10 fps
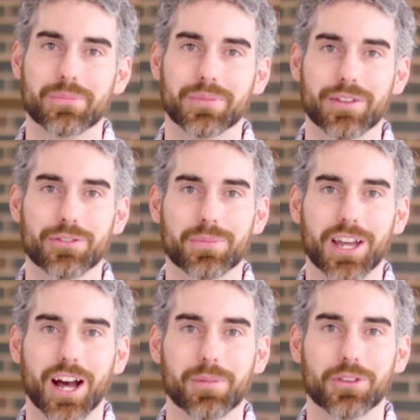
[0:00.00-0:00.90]
Leave some
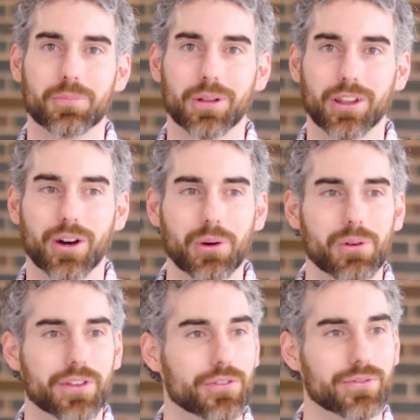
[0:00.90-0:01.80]
comments below.
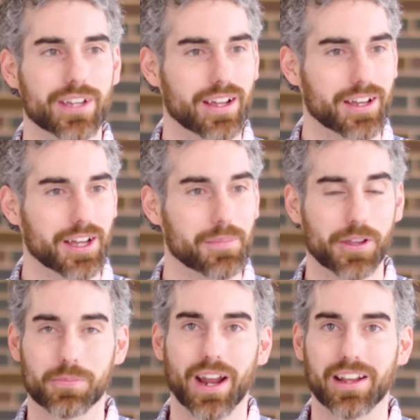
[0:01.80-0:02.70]
If you've got a
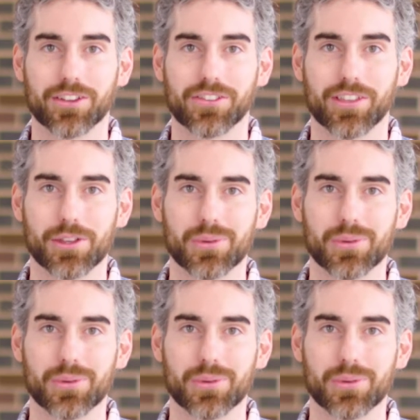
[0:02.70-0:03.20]
best practice that you